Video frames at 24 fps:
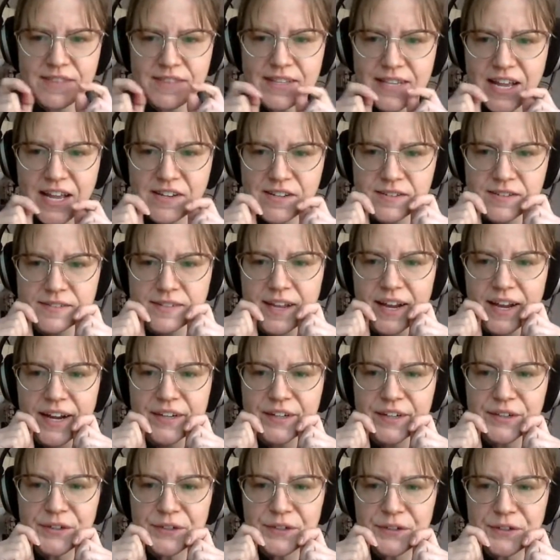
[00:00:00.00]
the end.
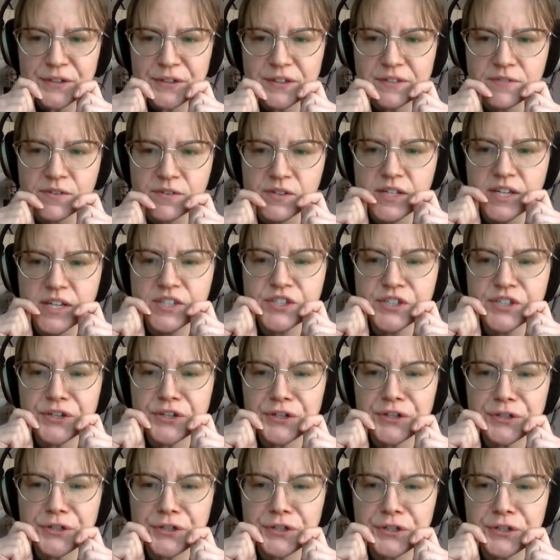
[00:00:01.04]
Designer
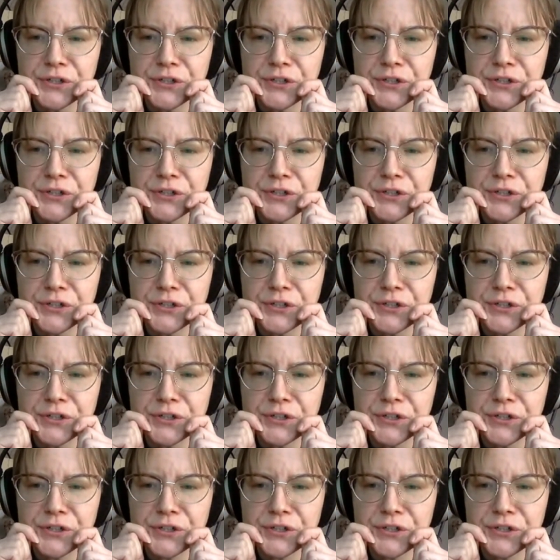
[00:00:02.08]
furniture.